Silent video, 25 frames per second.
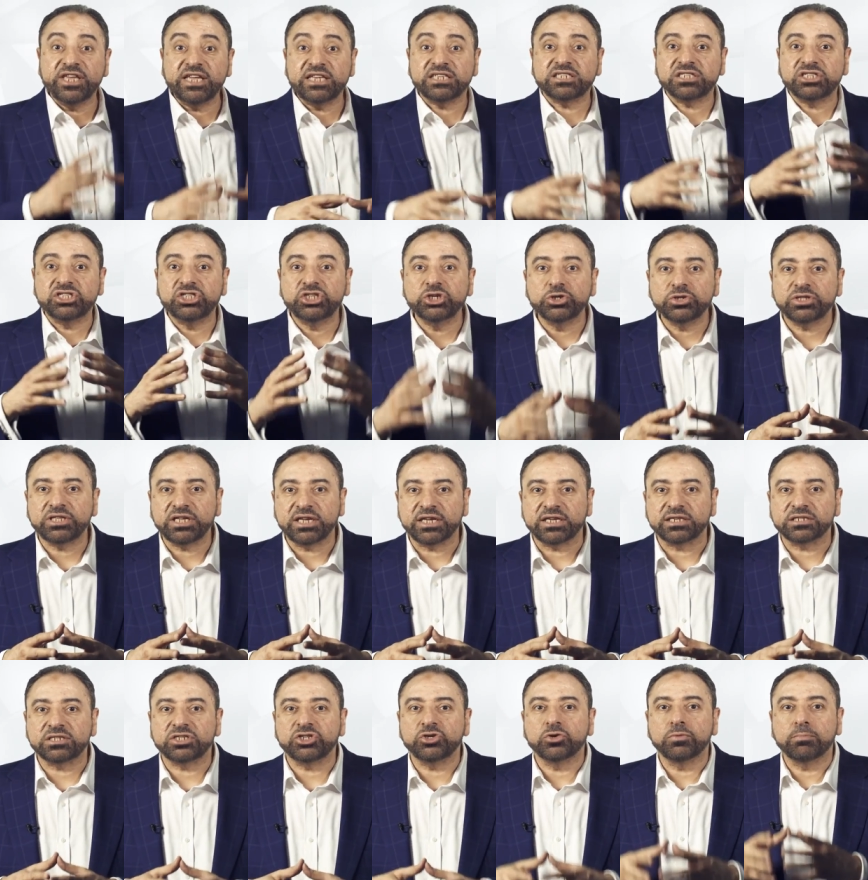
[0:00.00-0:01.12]
These
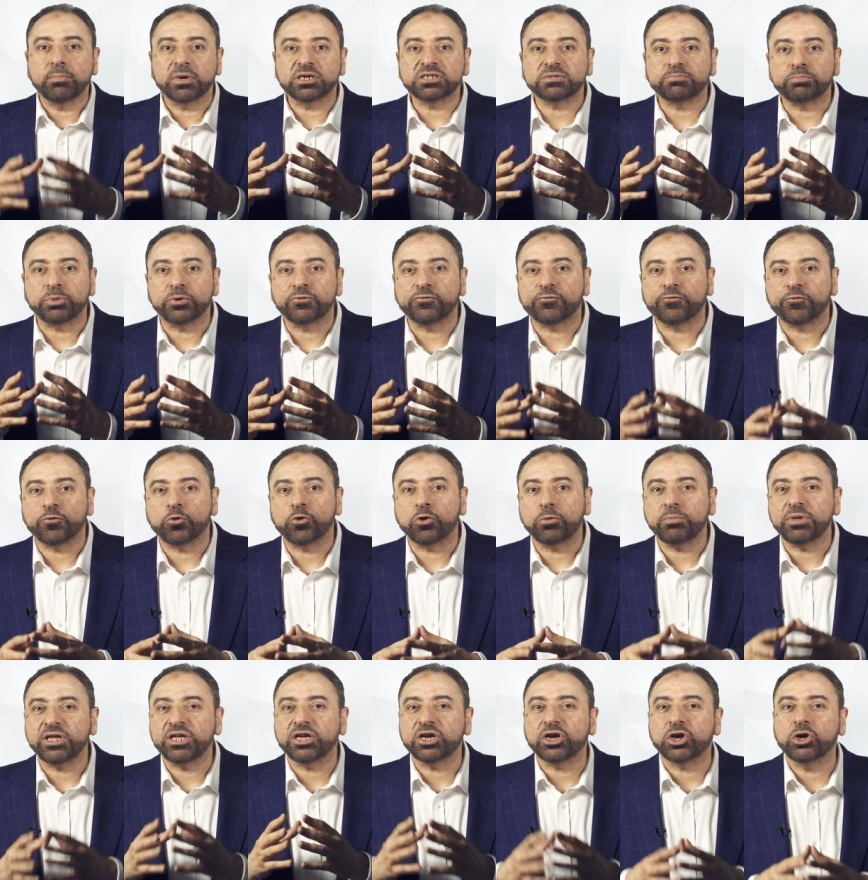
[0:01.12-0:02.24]
duties you must
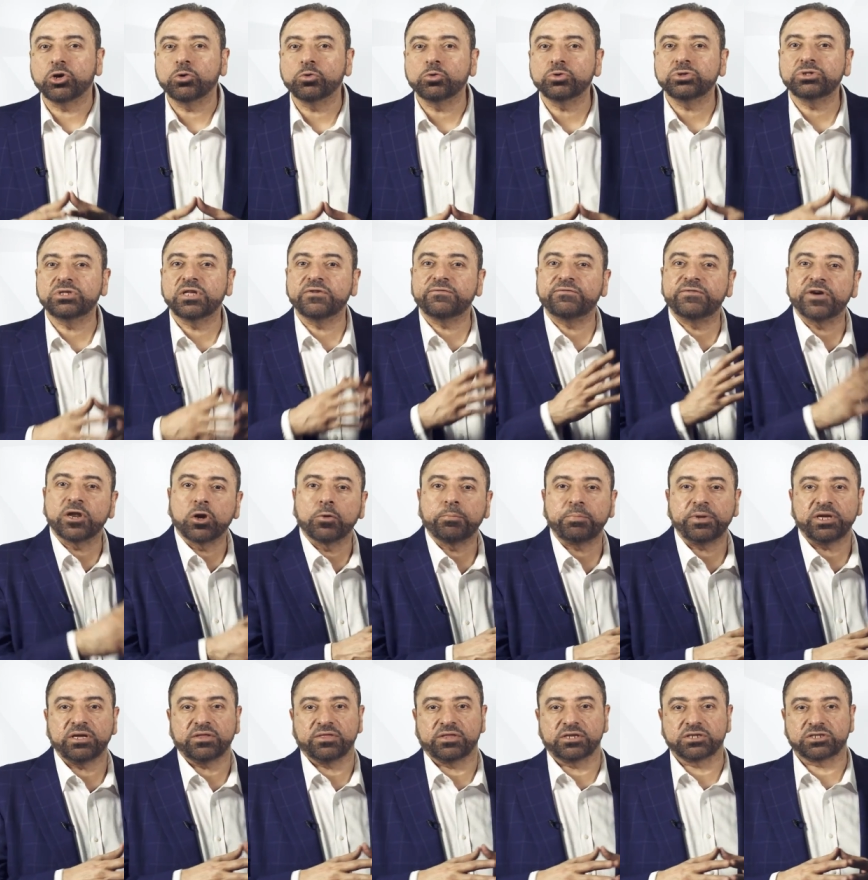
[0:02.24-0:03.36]
perform include
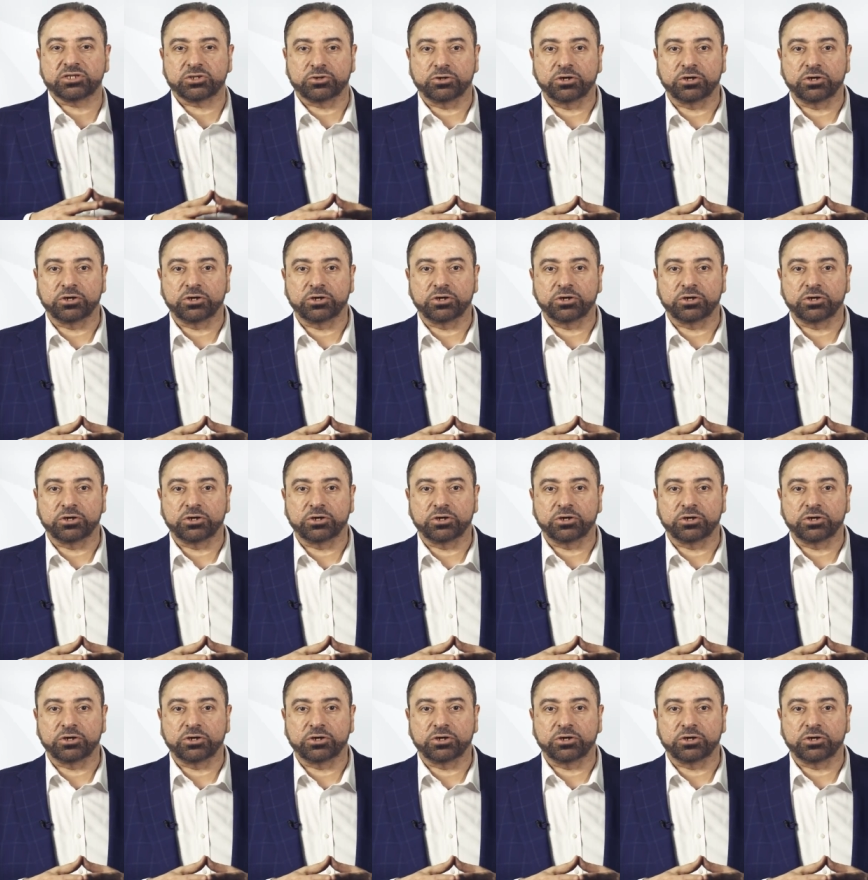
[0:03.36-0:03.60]
developing this